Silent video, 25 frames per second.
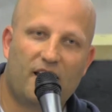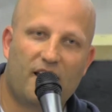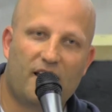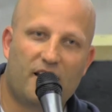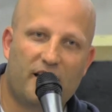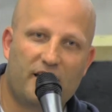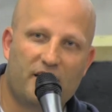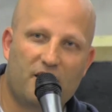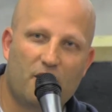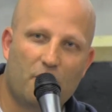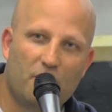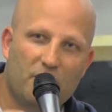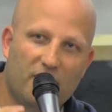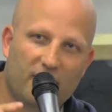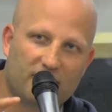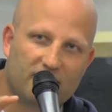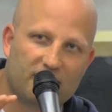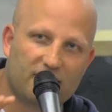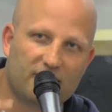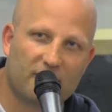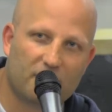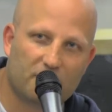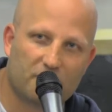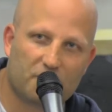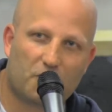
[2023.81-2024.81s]
And I know that
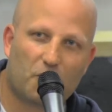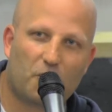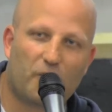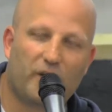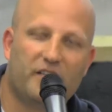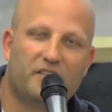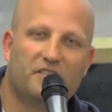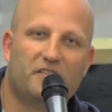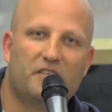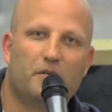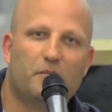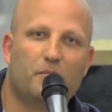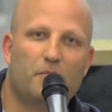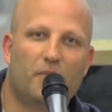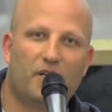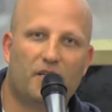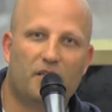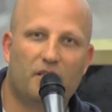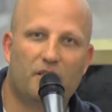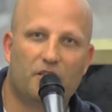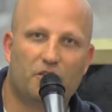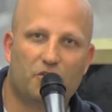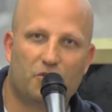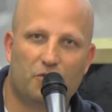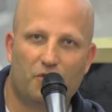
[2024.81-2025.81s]
sounds crazy,
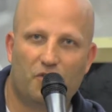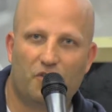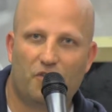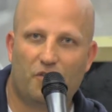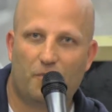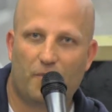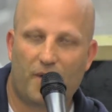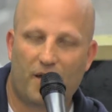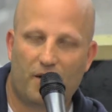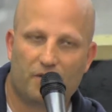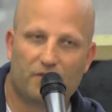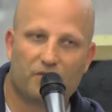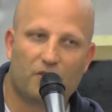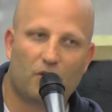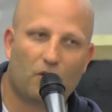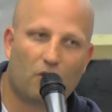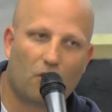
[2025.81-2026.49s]
but the truth of the matter is a